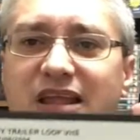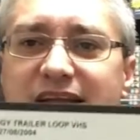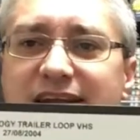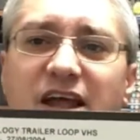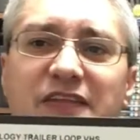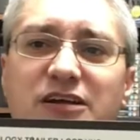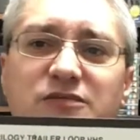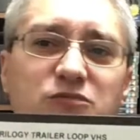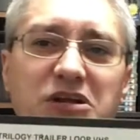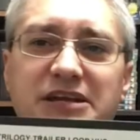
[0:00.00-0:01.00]
Again, nothing
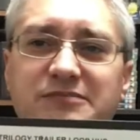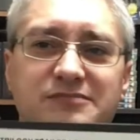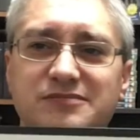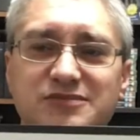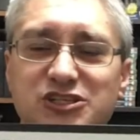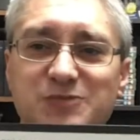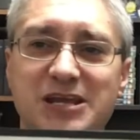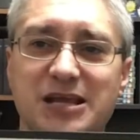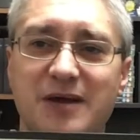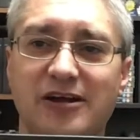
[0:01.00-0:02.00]
really to
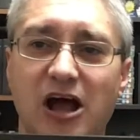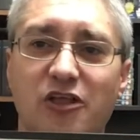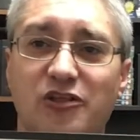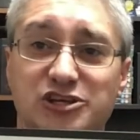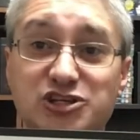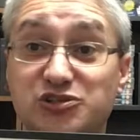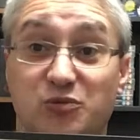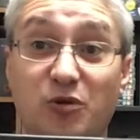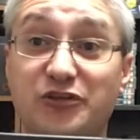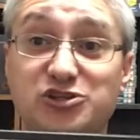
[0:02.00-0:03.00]
speak about other than just
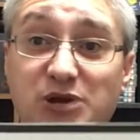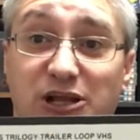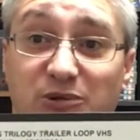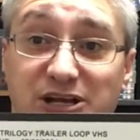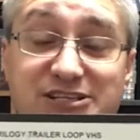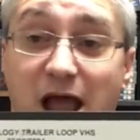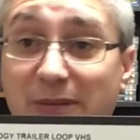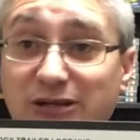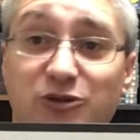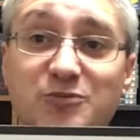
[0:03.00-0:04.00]
what the trailer is, how
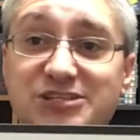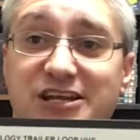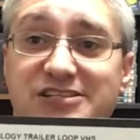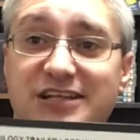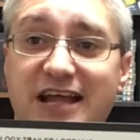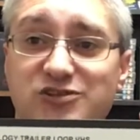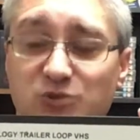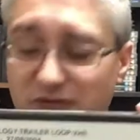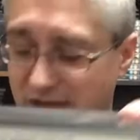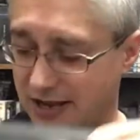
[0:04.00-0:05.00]
many loops it is, and that
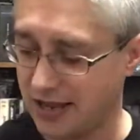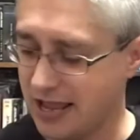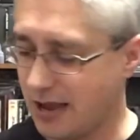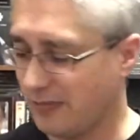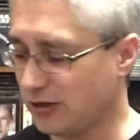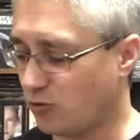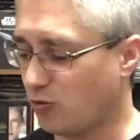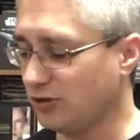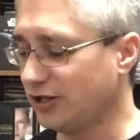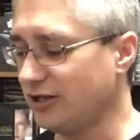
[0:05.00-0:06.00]
sort of thing. But a
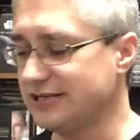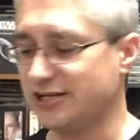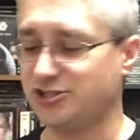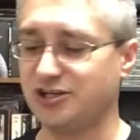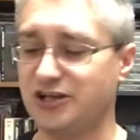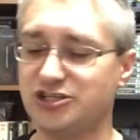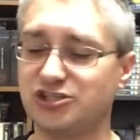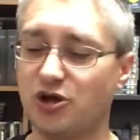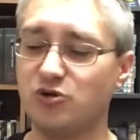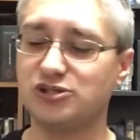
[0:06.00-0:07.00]
cool little addition that just
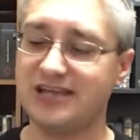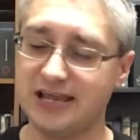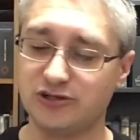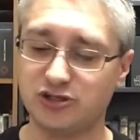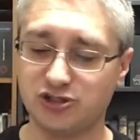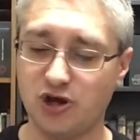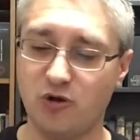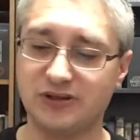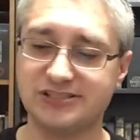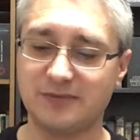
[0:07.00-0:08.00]
goes again to show
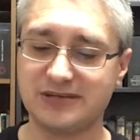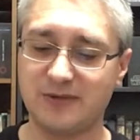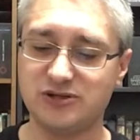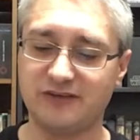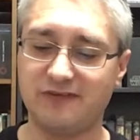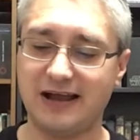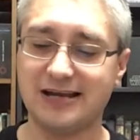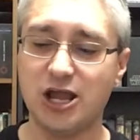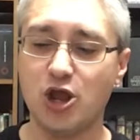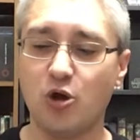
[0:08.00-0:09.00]
that sometimes you can find
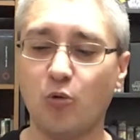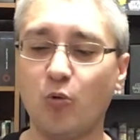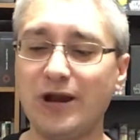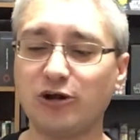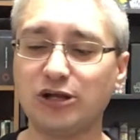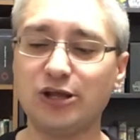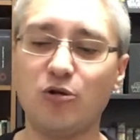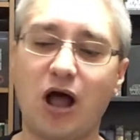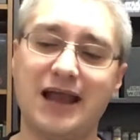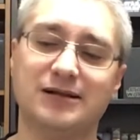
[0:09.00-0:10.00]
weird
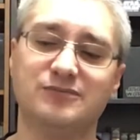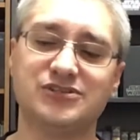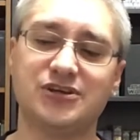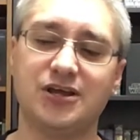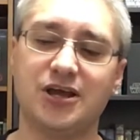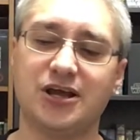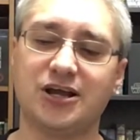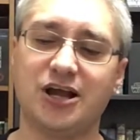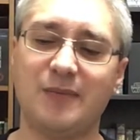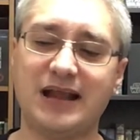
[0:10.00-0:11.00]
little items
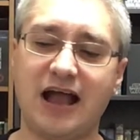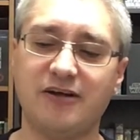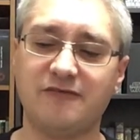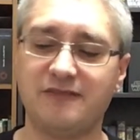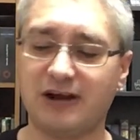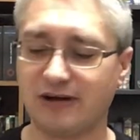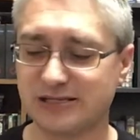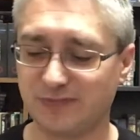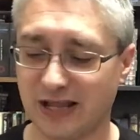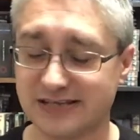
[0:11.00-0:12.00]
coming out of various
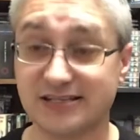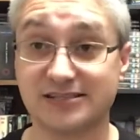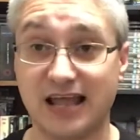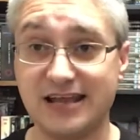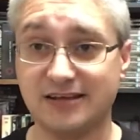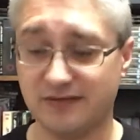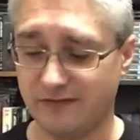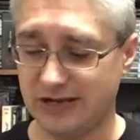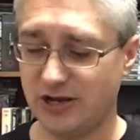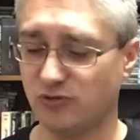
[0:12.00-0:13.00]
places like
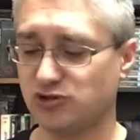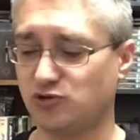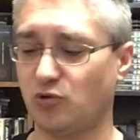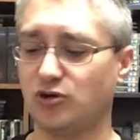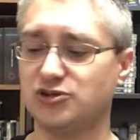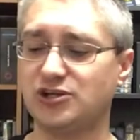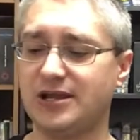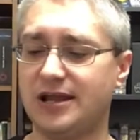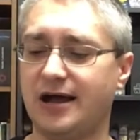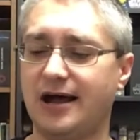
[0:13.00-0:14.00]
video stores
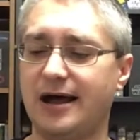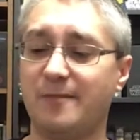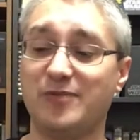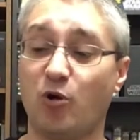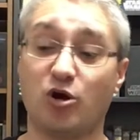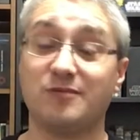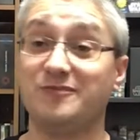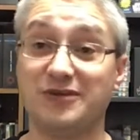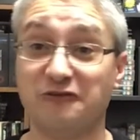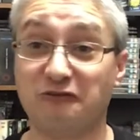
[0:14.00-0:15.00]
um, or
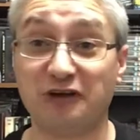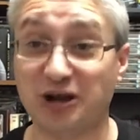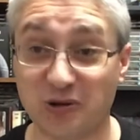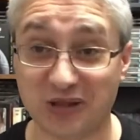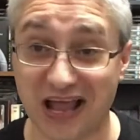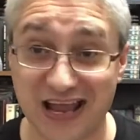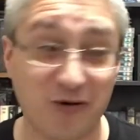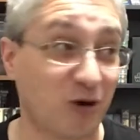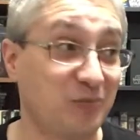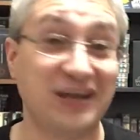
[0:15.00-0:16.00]
Frito Lay
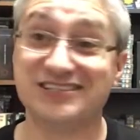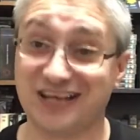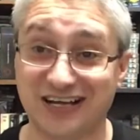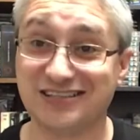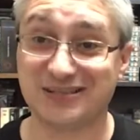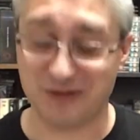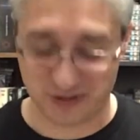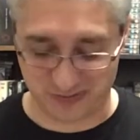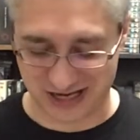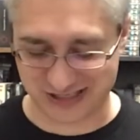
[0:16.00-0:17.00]
or Pizza Hut and some other
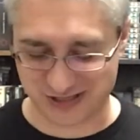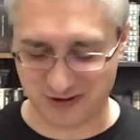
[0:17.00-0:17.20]
places